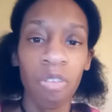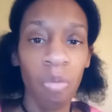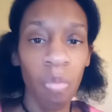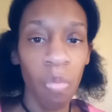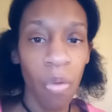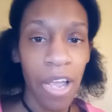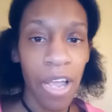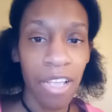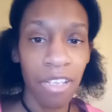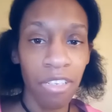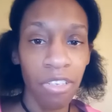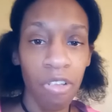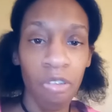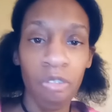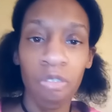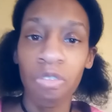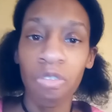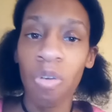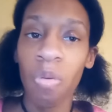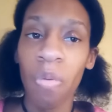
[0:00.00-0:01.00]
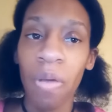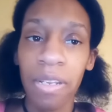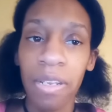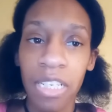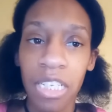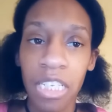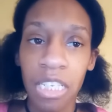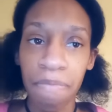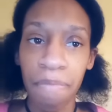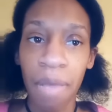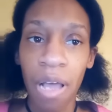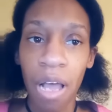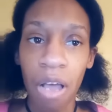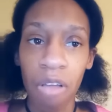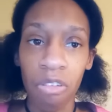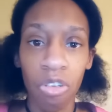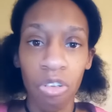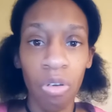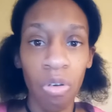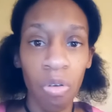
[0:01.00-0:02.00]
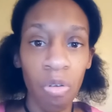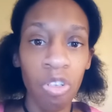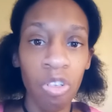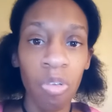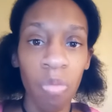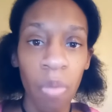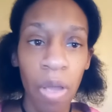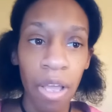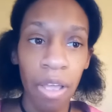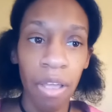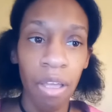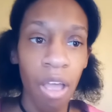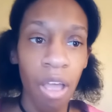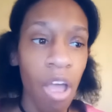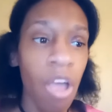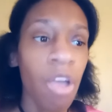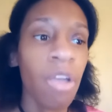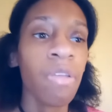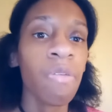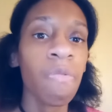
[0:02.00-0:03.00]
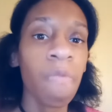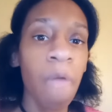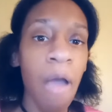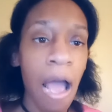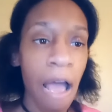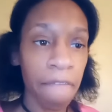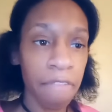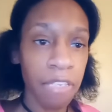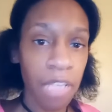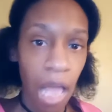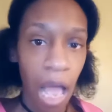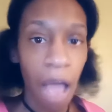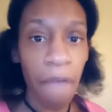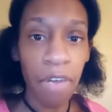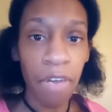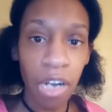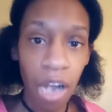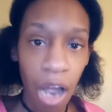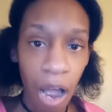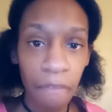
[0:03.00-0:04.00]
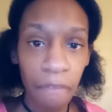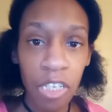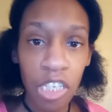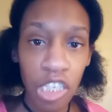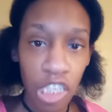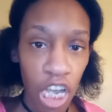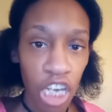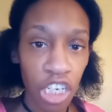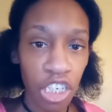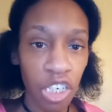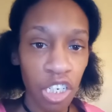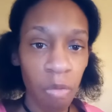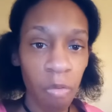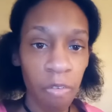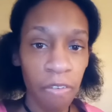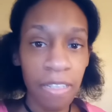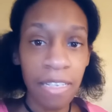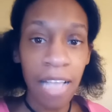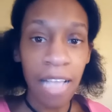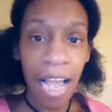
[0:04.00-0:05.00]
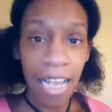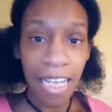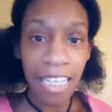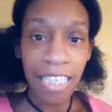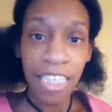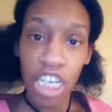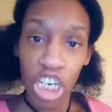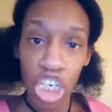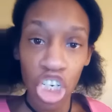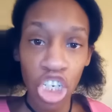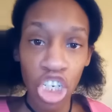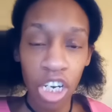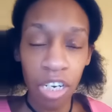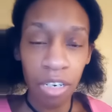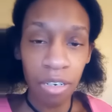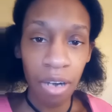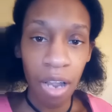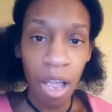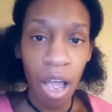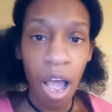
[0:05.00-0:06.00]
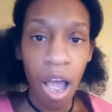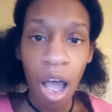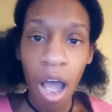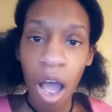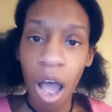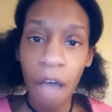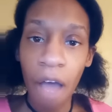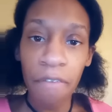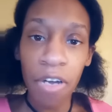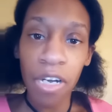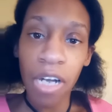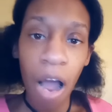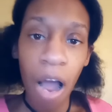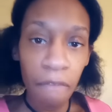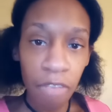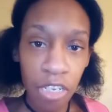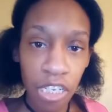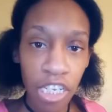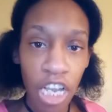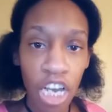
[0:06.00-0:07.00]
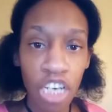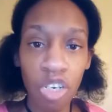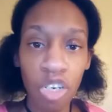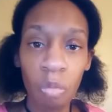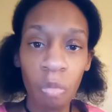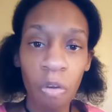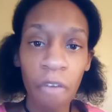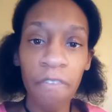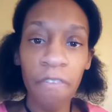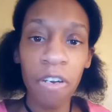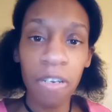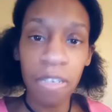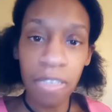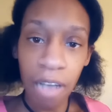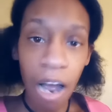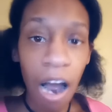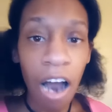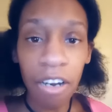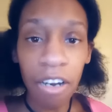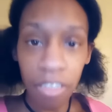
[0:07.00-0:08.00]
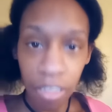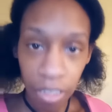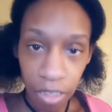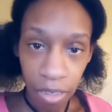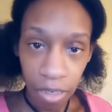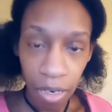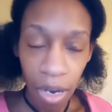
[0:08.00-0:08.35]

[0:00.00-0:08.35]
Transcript: weight, so you do a spell to lose weight, you have to have a conversation with a dietitian, have a conversation with your doctor,